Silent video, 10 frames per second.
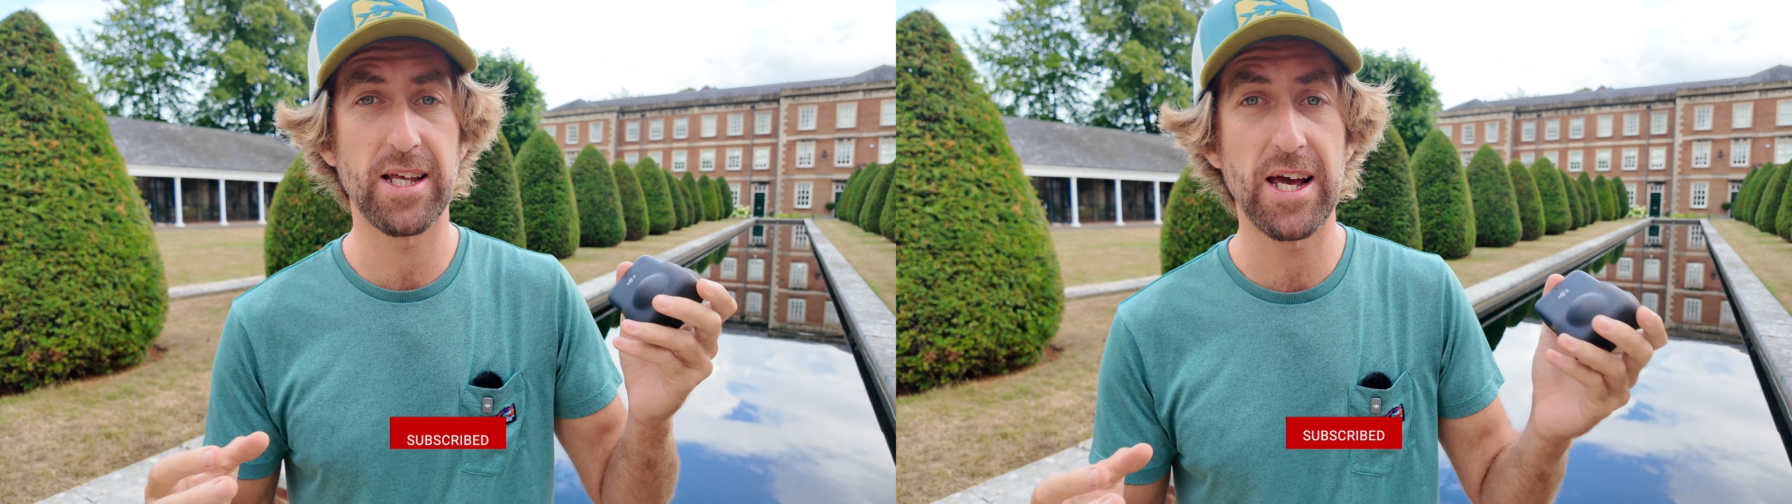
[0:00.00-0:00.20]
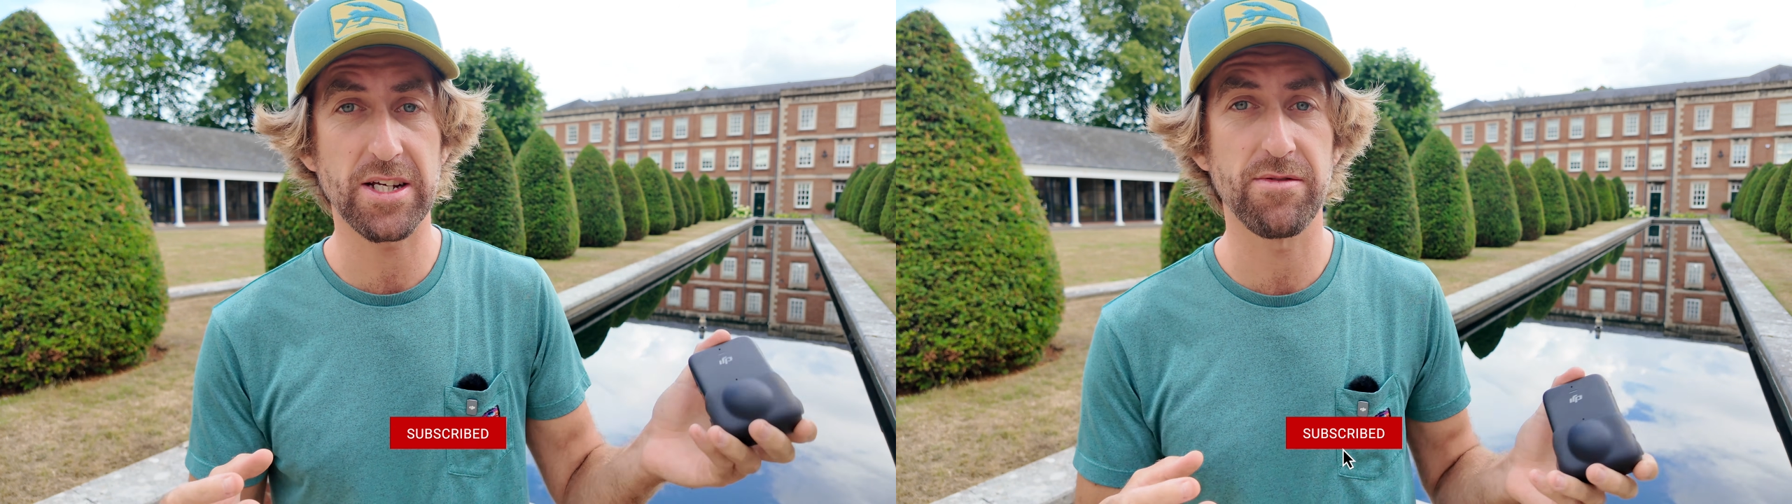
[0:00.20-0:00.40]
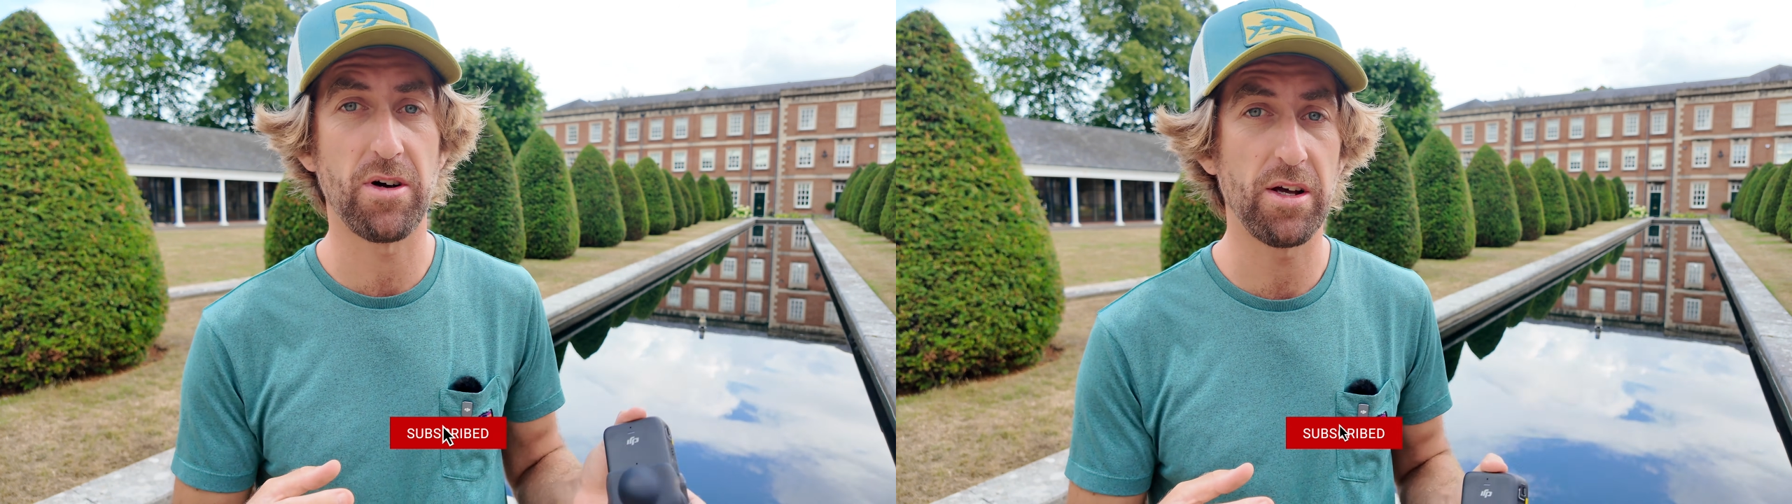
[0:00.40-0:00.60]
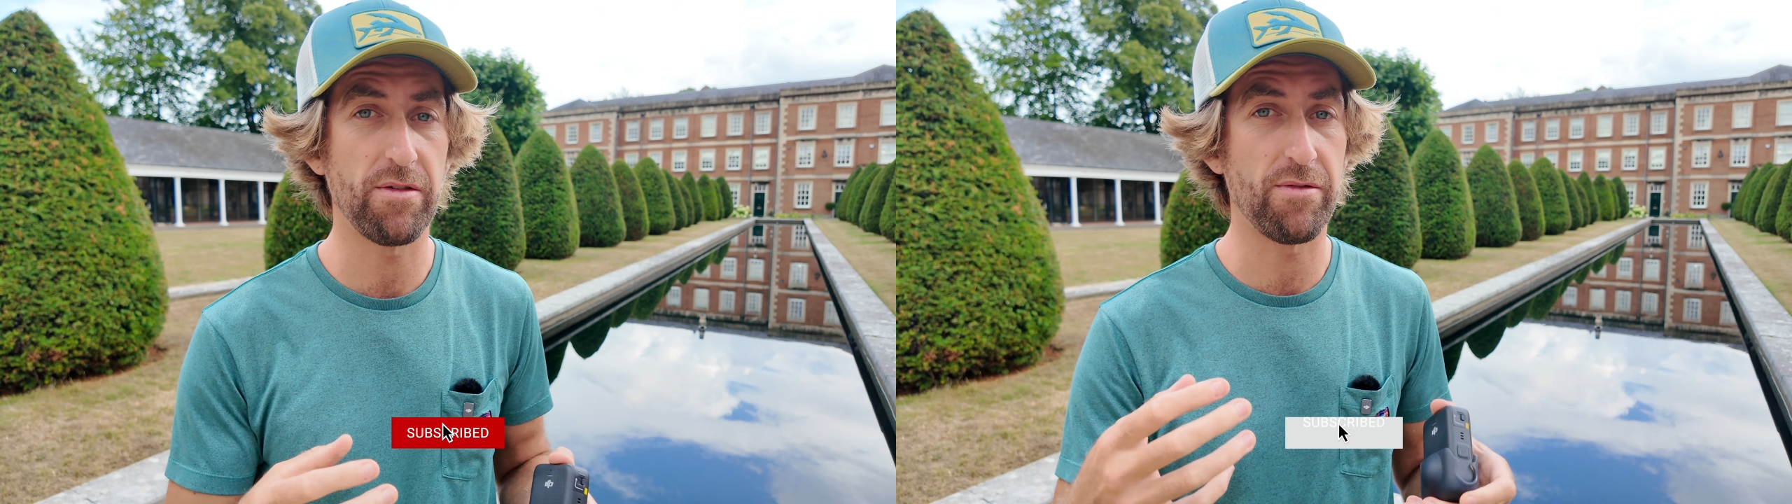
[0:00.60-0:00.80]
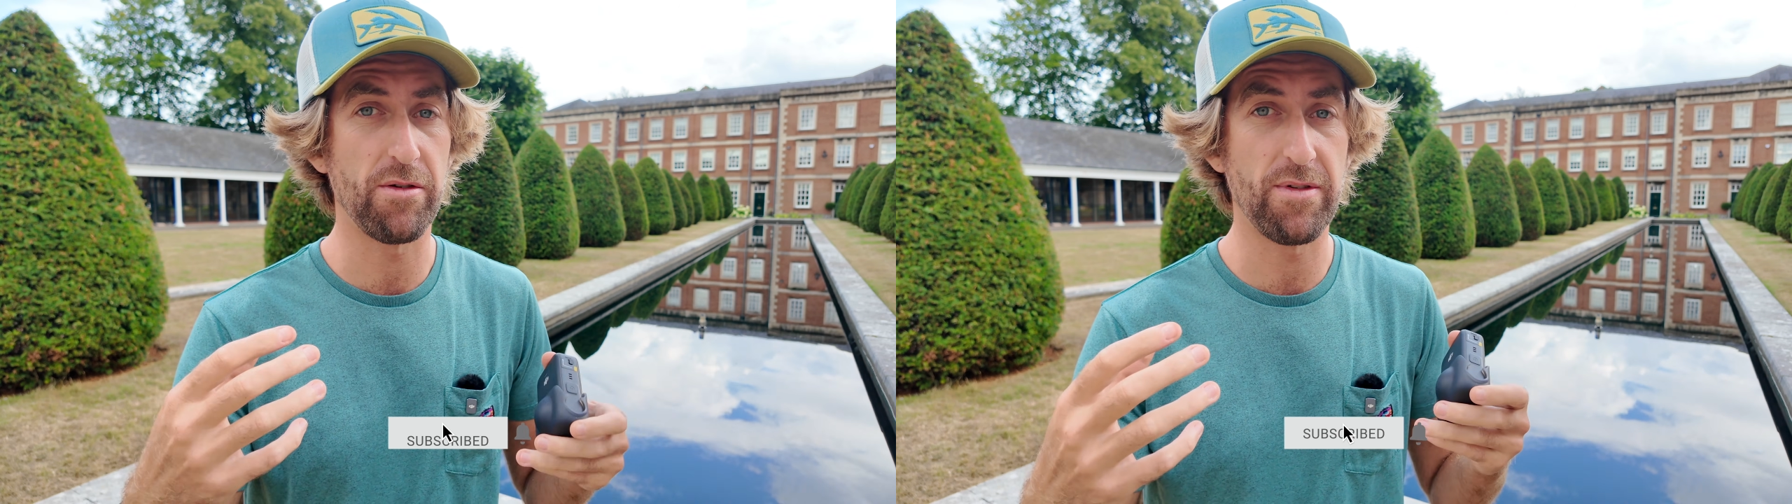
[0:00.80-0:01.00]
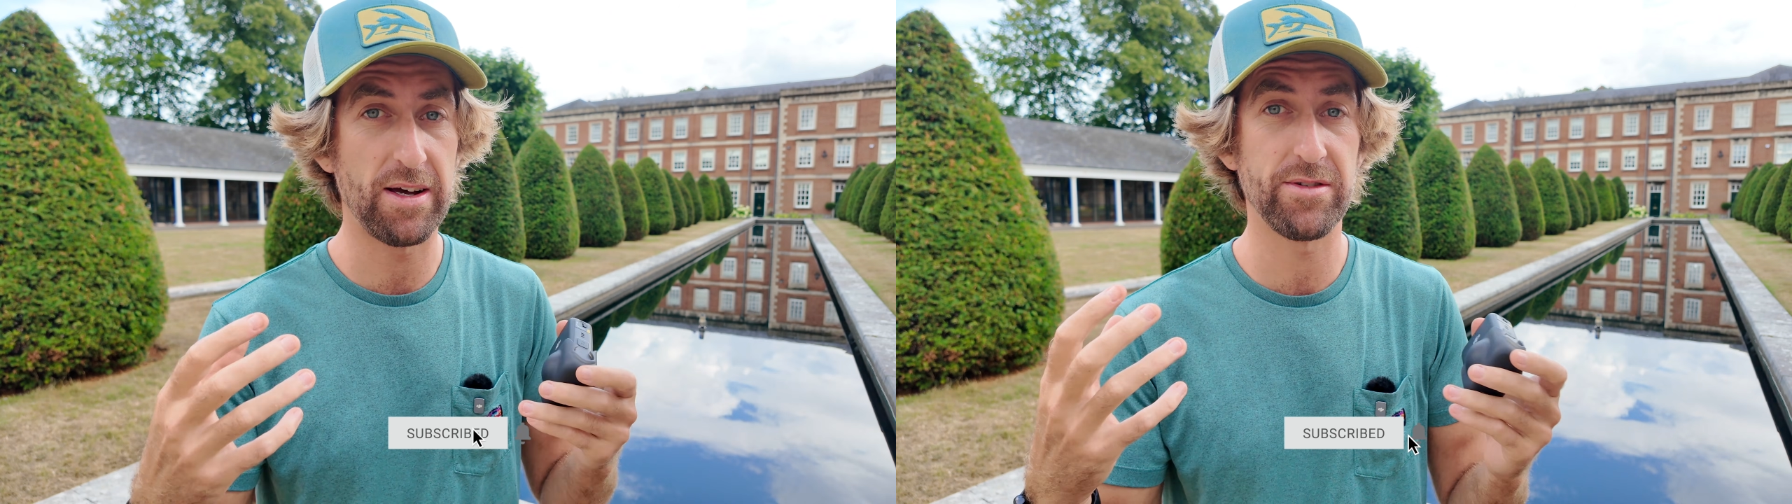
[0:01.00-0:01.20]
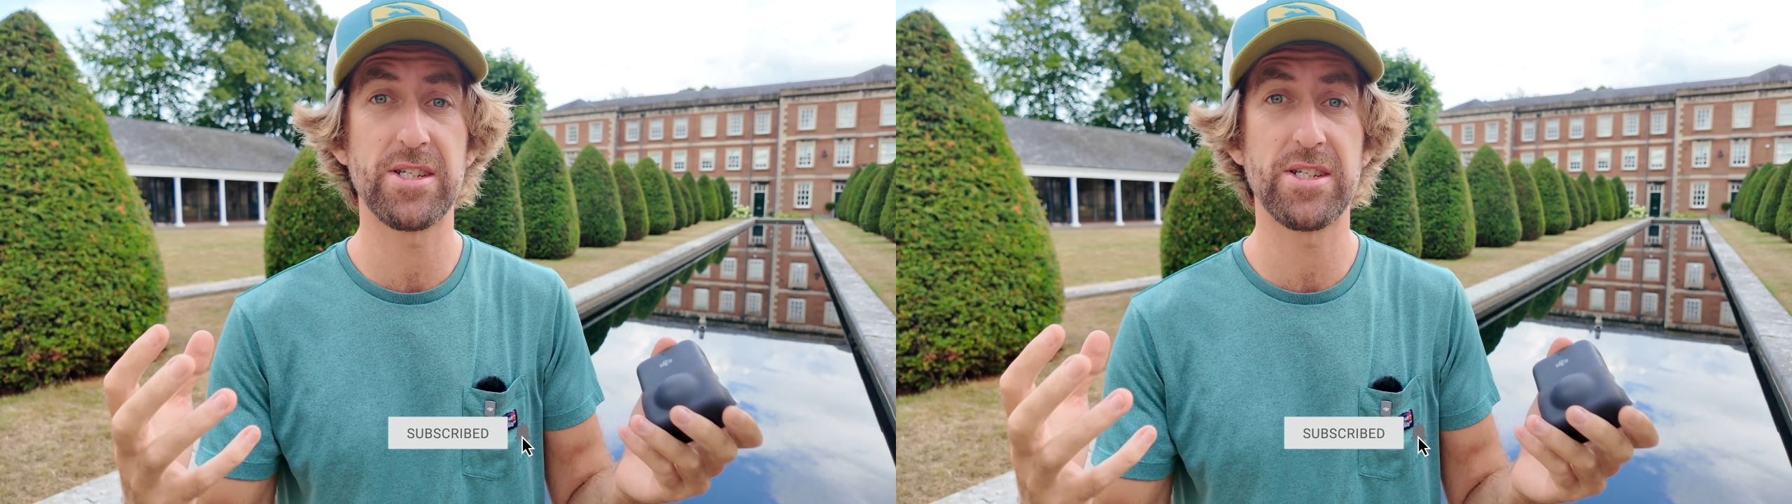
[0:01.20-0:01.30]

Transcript: the X5 if you've ever